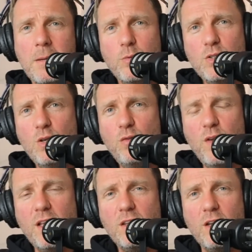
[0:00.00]
But do you
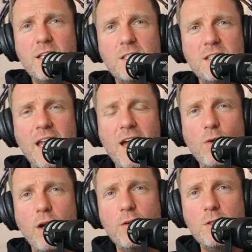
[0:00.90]
think that it's now
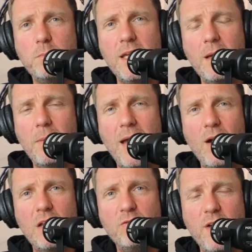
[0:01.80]
going to be
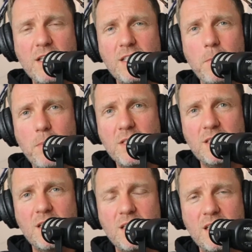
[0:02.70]
about investing in
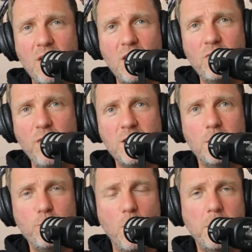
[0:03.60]
businesses that
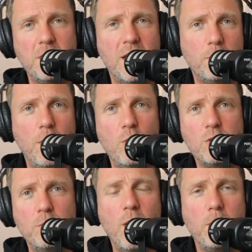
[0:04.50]
invest in property as
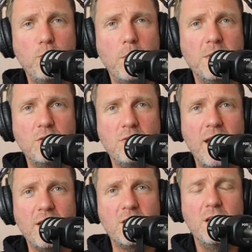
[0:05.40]
opposed to buying property
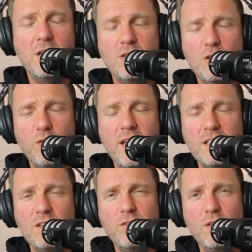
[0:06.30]
direct? Do you think
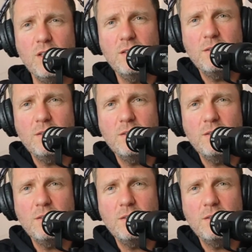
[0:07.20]
that's the future?